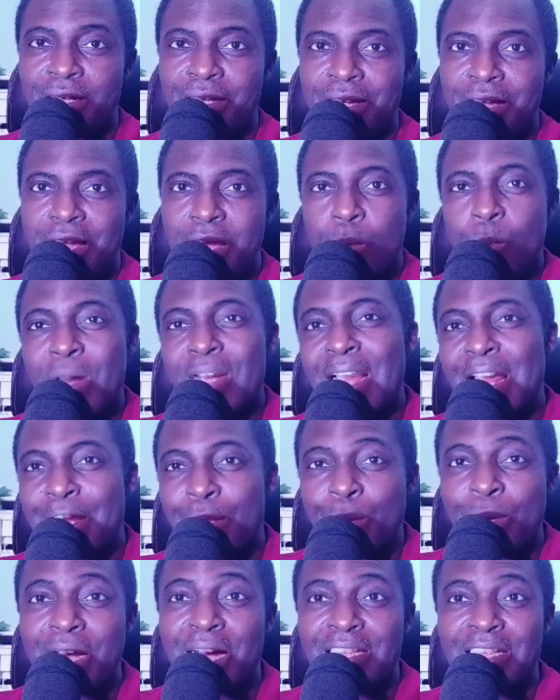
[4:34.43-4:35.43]
When I look
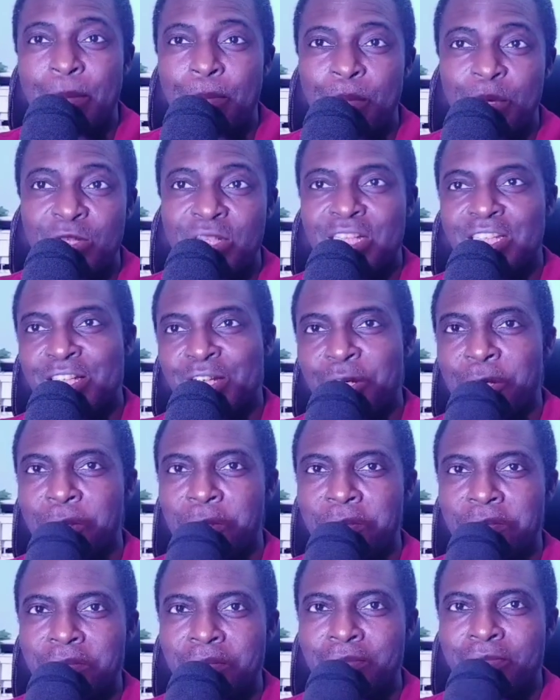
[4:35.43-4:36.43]
at the music score,
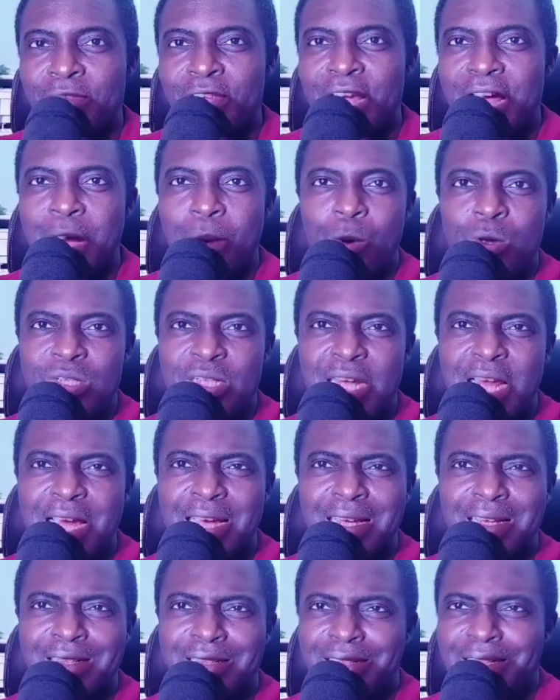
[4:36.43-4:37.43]
I was like,
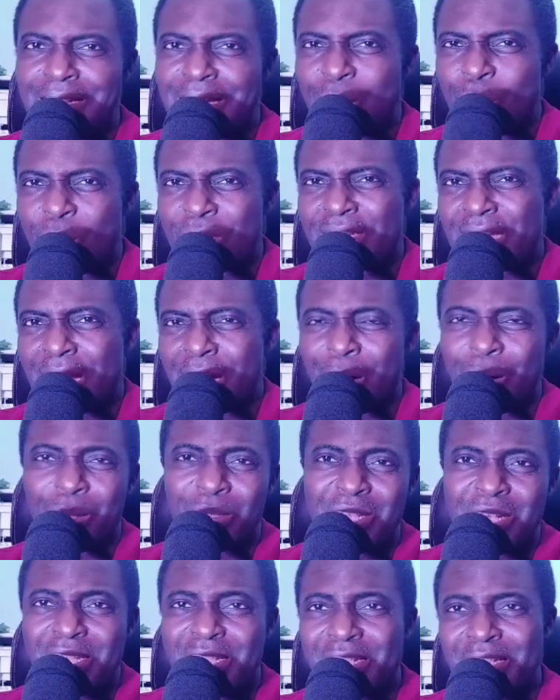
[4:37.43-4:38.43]
what are all these
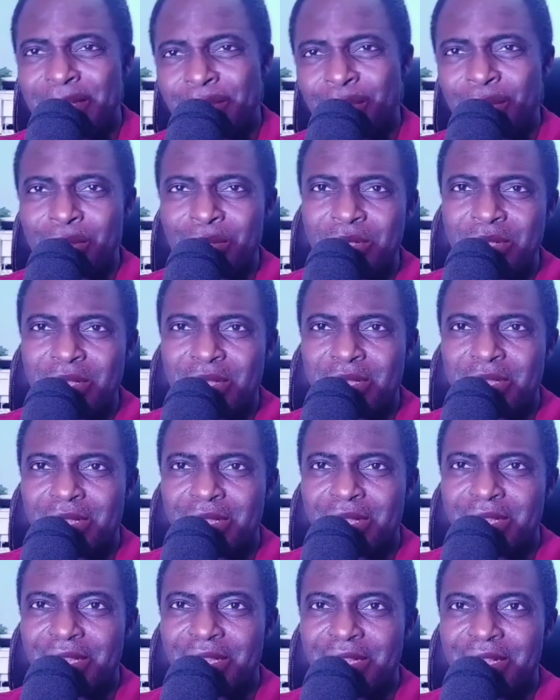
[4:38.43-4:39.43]
symbols?
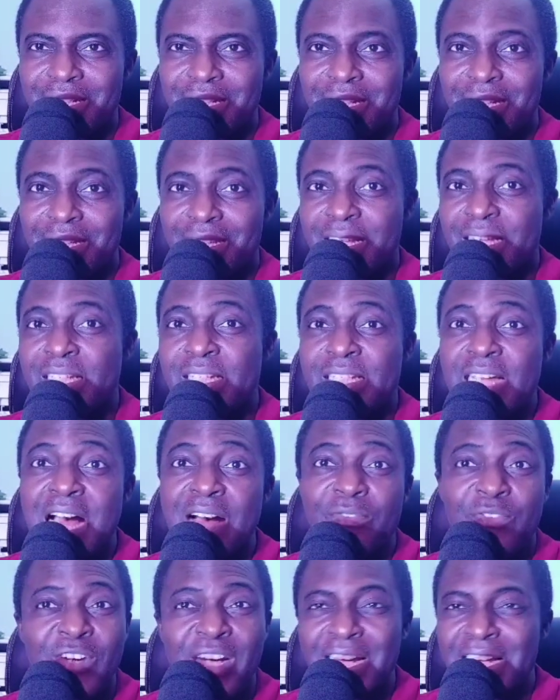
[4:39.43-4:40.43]
The stuff
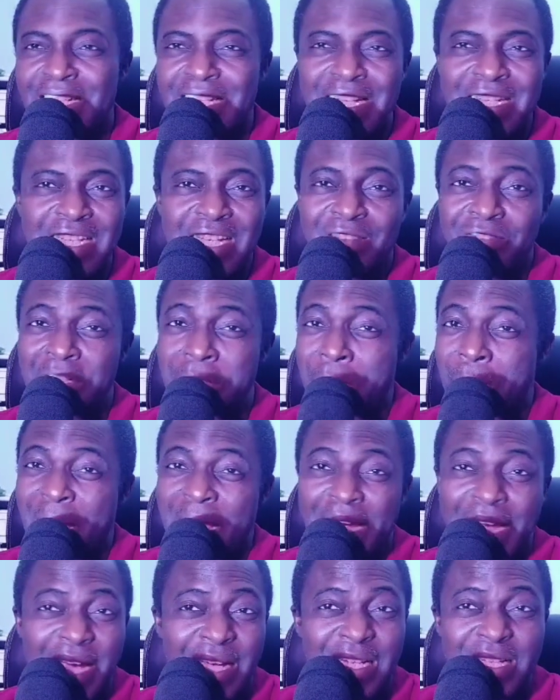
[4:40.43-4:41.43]
really didn't even make
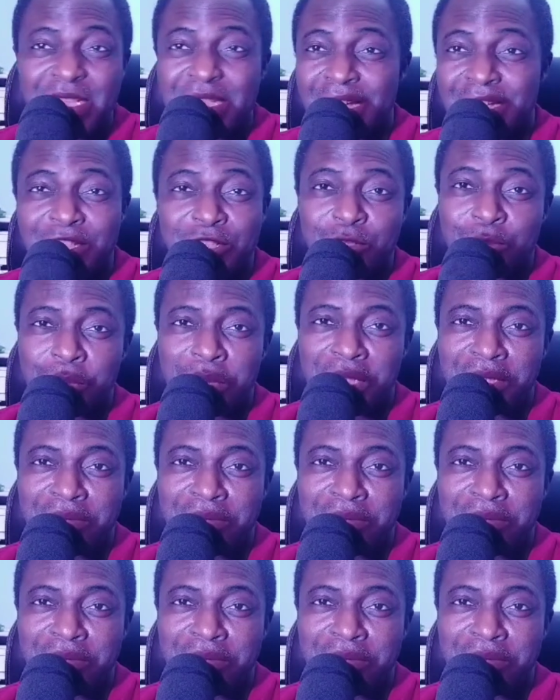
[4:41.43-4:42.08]
any sense to me.